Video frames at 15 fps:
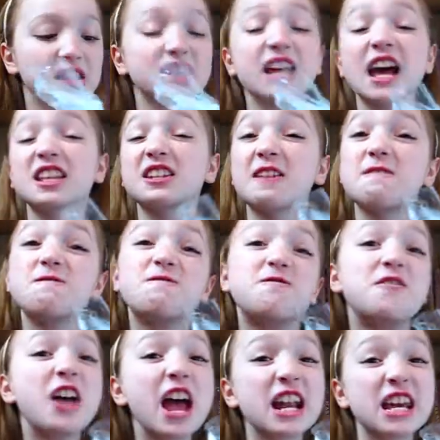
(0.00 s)
This has
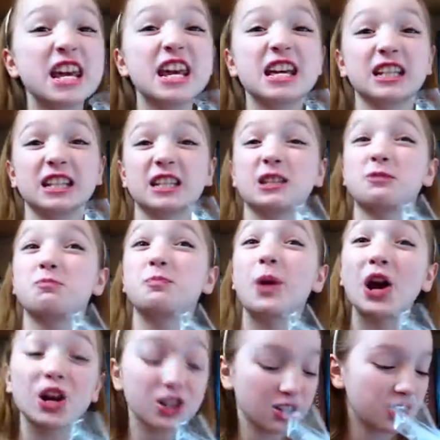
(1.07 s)
confetti and
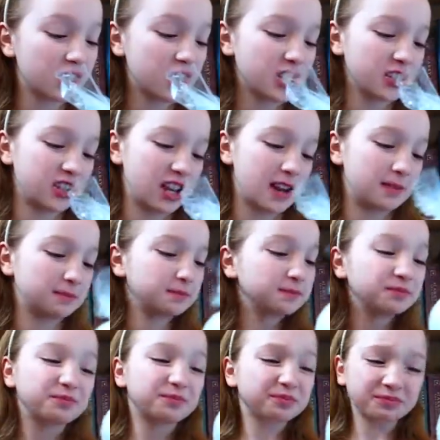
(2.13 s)
sparkles and
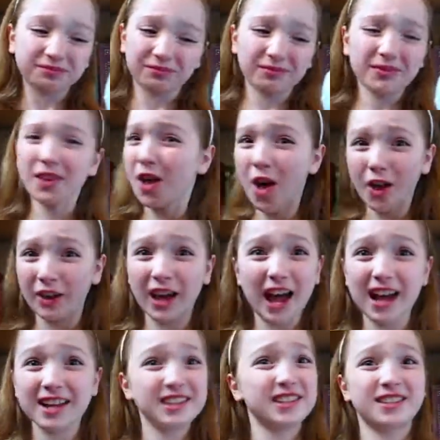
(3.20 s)
all
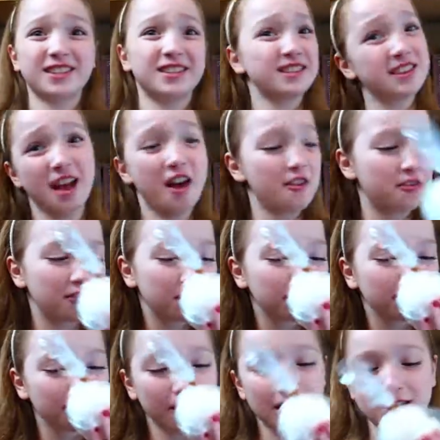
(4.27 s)
kinds of stuff.
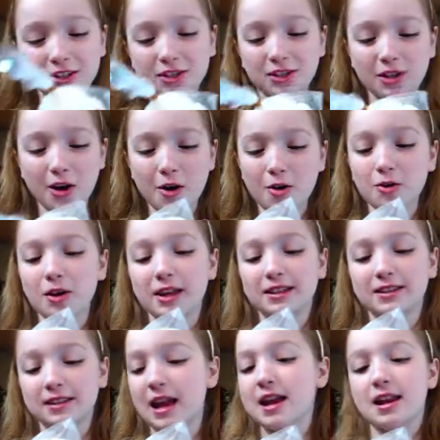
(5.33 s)
It's so
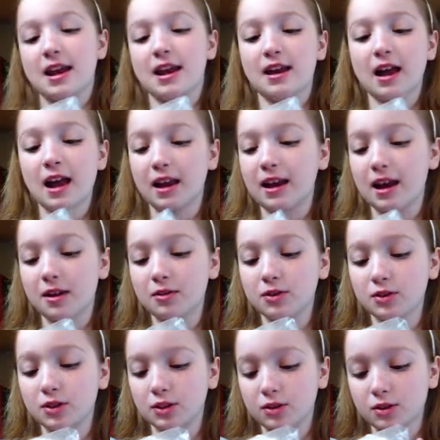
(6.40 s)
exciting, and I
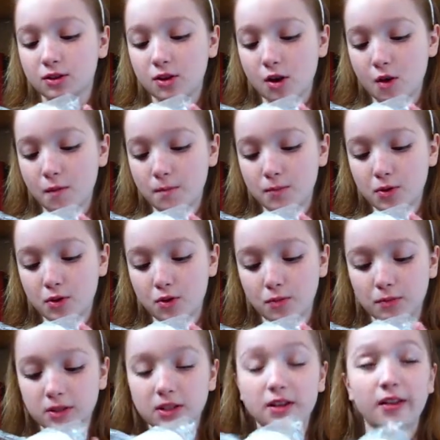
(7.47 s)
was just so
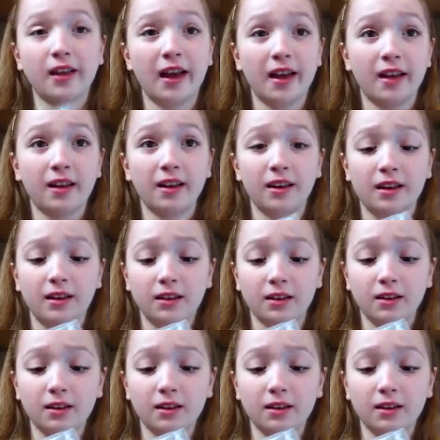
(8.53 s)
pooped that it